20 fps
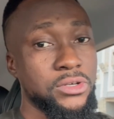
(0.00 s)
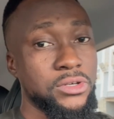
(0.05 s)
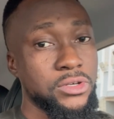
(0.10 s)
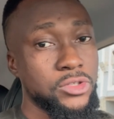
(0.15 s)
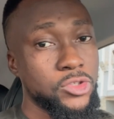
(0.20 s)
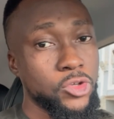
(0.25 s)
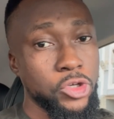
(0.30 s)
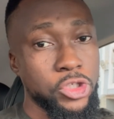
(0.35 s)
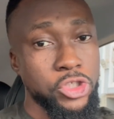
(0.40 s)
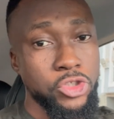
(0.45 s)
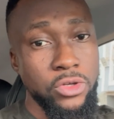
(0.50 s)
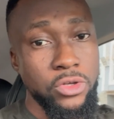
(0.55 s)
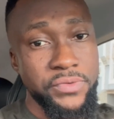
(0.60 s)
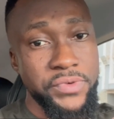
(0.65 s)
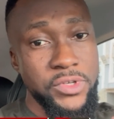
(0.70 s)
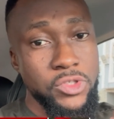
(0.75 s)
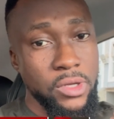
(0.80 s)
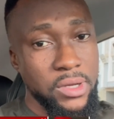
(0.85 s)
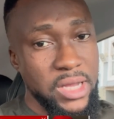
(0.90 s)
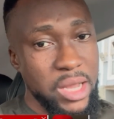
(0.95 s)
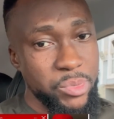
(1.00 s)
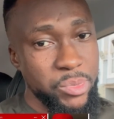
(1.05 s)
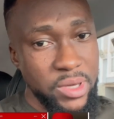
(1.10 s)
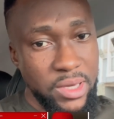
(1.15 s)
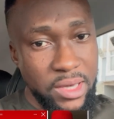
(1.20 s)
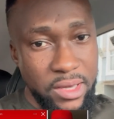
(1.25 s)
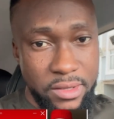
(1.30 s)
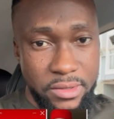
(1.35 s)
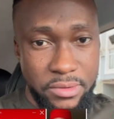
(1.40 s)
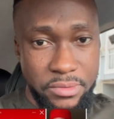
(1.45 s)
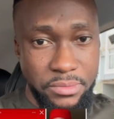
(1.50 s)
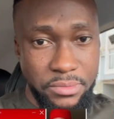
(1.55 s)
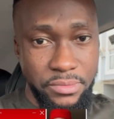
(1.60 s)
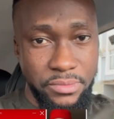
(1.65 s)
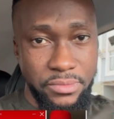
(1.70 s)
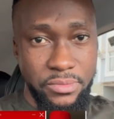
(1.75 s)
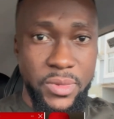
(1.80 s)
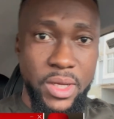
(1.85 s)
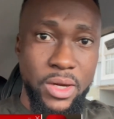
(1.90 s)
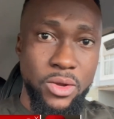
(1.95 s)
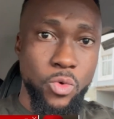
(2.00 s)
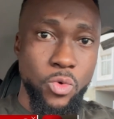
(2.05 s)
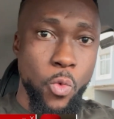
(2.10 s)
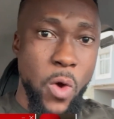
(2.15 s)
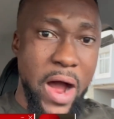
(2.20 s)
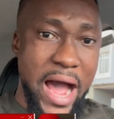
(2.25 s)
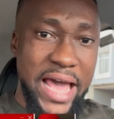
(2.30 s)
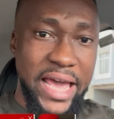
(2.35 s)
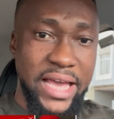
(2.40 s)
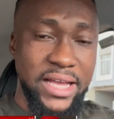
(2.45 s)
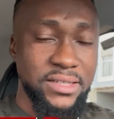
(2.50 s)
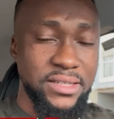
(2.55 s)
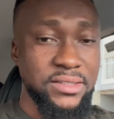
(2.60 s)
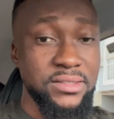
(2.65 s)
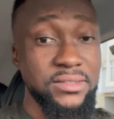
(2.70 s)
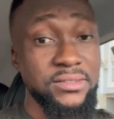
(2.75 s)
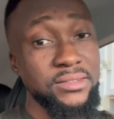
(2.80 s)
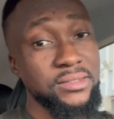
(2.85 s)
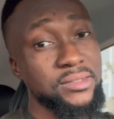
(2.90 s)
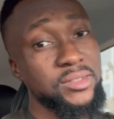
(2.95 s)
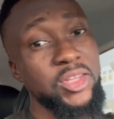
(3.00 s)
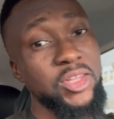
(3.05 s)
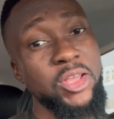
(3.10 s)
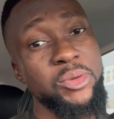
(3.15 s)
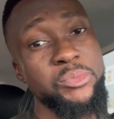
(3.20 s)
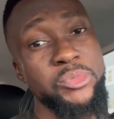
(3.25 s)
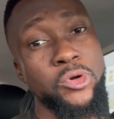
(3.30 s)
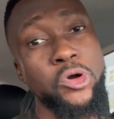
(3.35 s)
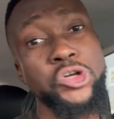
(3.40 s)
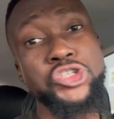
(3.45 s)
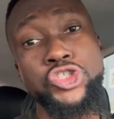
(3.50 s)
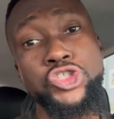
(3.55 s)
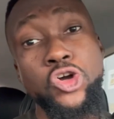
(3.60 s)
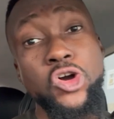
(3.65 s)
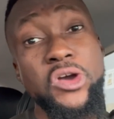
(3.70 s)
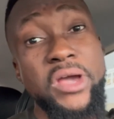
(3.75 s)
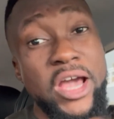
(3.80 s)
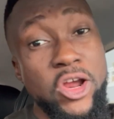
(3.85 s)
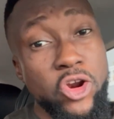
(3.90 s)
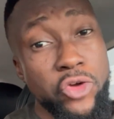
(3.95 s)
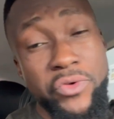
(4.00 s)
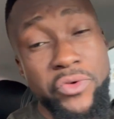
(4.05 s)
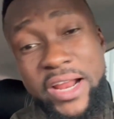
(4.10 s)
No, she know if you talk him again. Why? Because she don't err over